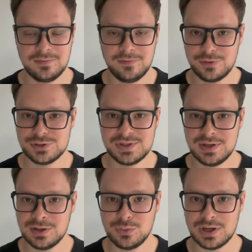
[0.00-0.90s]
First
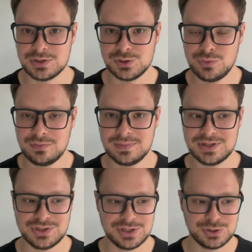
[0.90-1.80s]
thing you can do
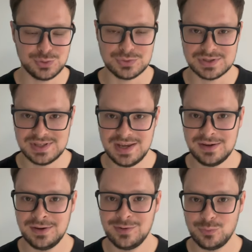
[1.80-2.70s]
is just to see
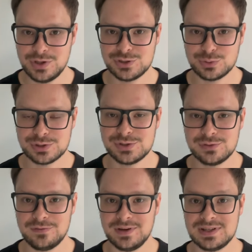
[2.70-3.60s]
which sources
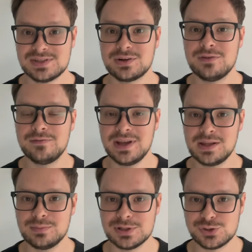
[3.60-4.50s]
of finance are
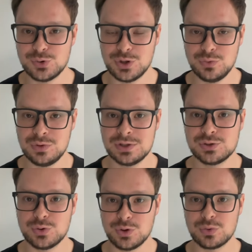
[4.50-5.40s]
available to you,
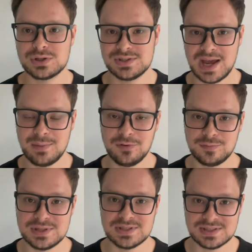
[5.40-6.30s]
to your type of
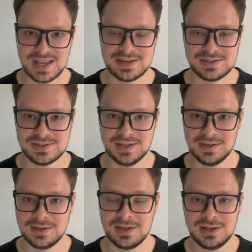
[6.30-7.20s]
business entity.
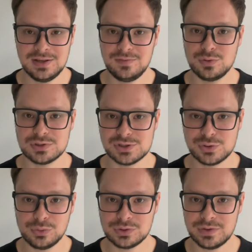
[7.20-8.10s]
If you're a
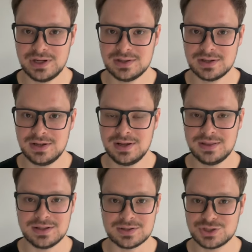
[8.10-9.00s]
sole trader,
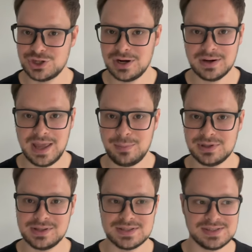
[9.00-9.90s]
then share
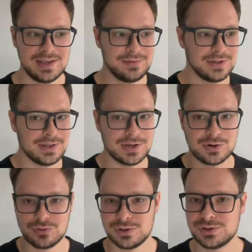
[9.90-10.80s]
capital is definitely
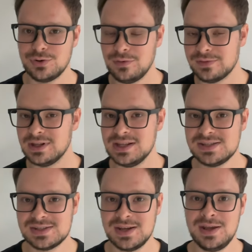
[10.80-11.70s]
crossed off the
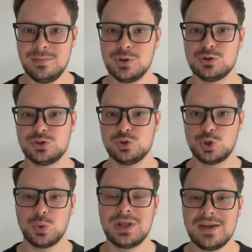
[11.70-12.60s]
list because you
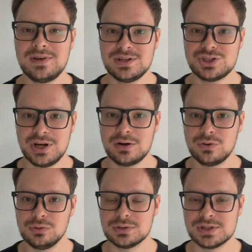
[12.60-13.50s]
don't have any
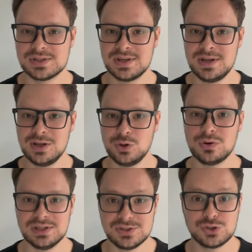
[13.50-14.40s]
shareholders, you
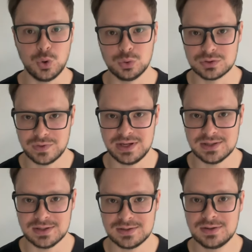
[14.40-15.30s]
are a sole
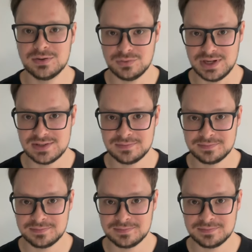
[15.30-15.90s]
trader, right?